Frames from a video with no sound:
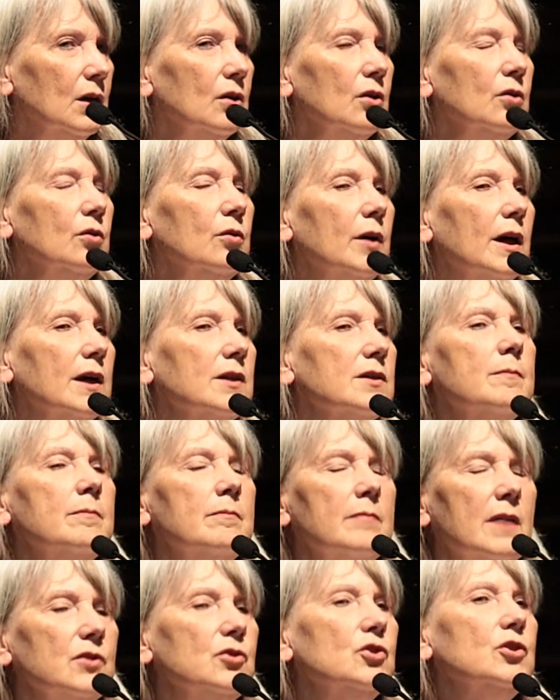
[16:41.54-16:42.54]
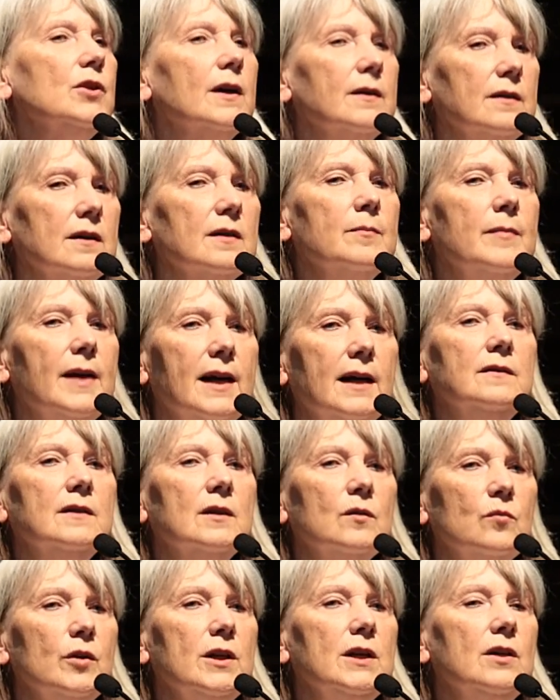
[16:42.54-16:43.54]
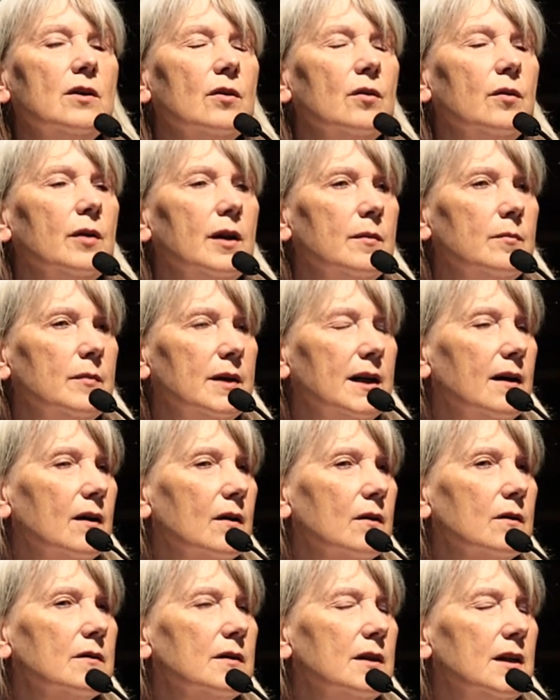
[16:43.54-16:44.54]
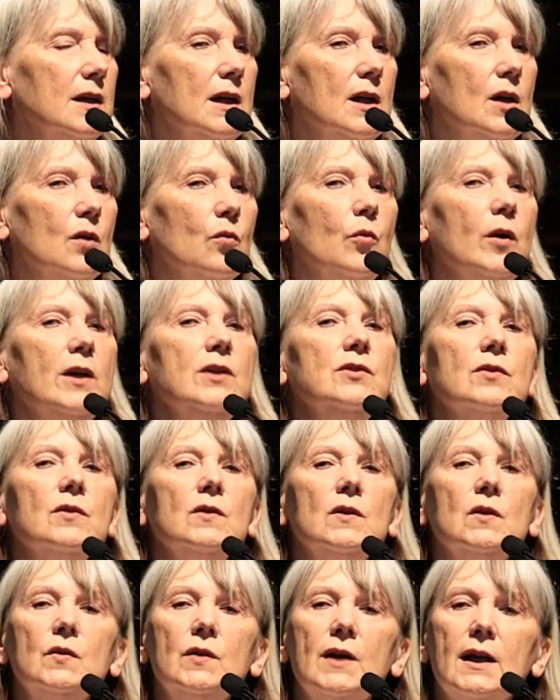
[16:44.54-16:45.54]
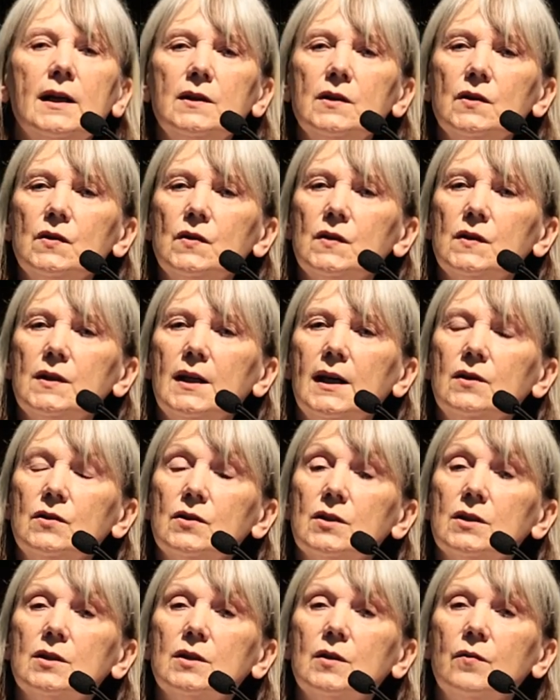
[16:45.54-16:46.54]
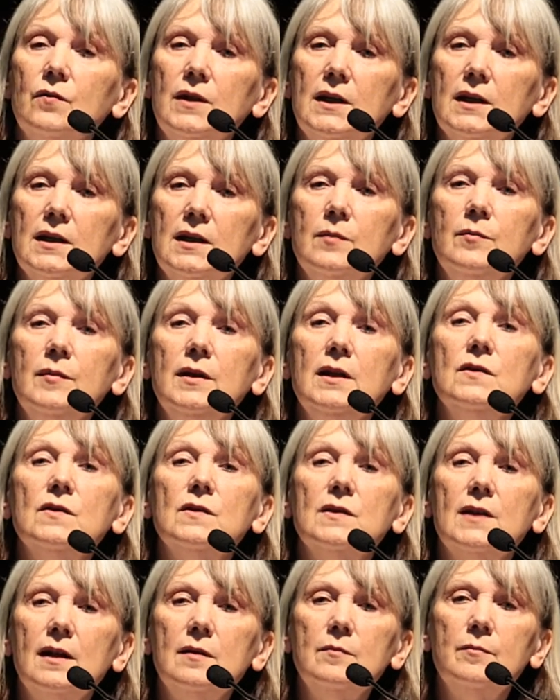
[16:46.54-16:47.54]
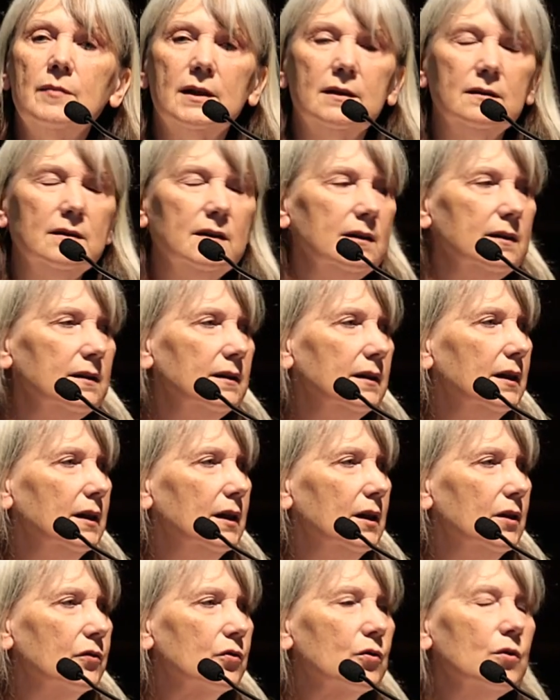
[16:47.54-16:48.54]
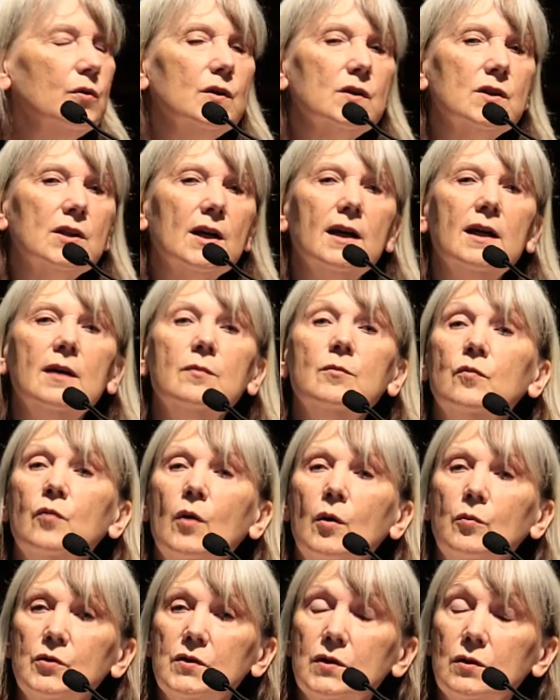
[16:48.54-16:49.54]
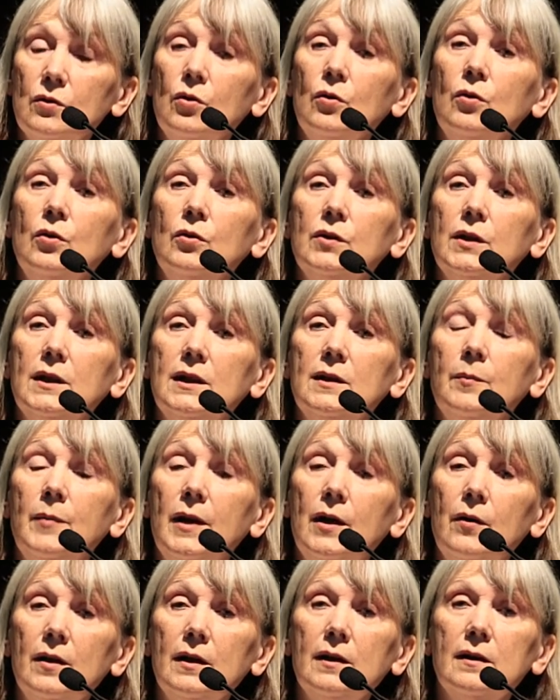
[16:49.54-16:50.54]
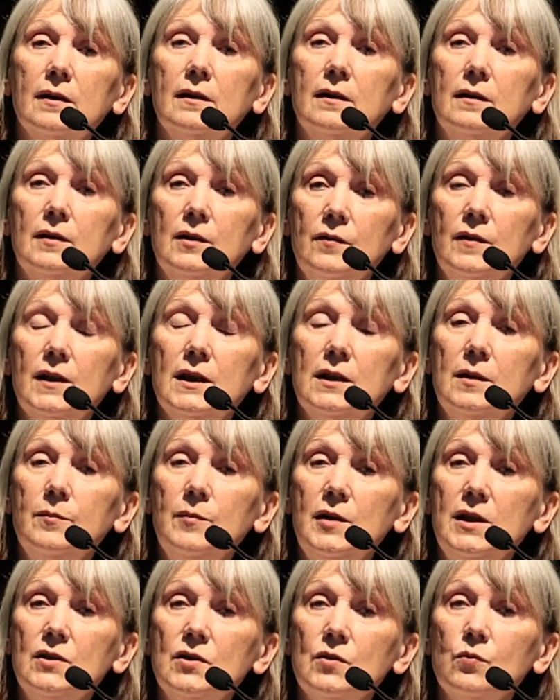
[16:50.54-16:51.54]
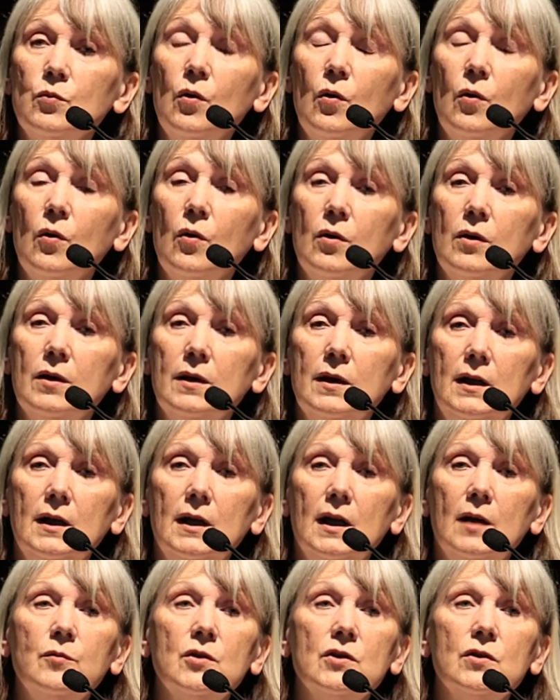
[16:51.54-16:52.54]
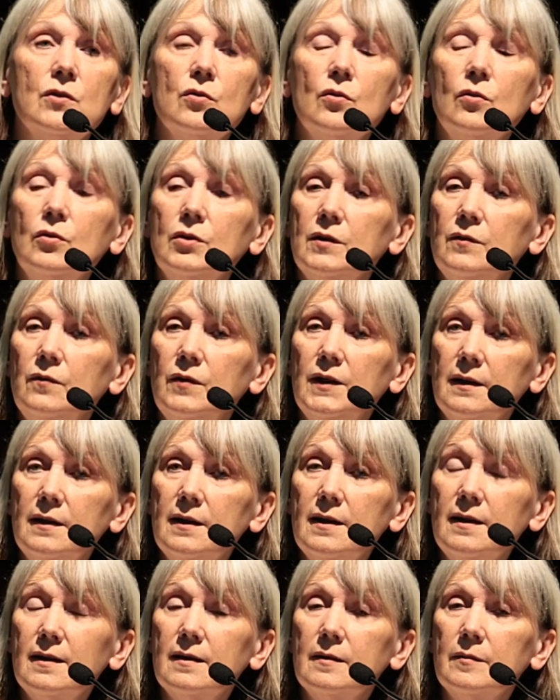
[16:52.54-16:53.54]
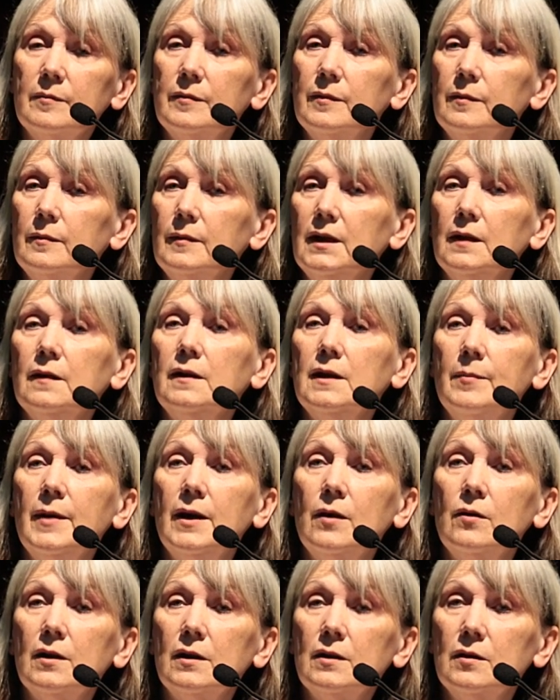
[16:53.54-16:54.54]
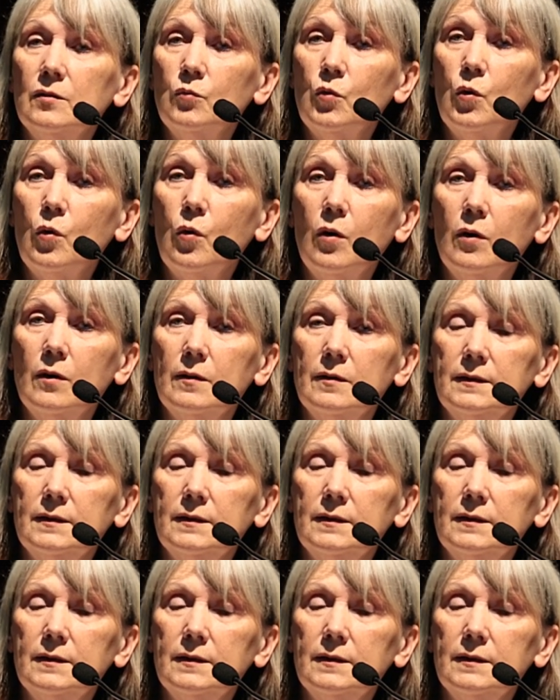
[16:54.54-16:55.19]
who, as a much younger man than we know him now, went to the United States as a Vietnamese Zen monk through the time of what was called in America the Vietnamese War, and was called in Vietnam the American War.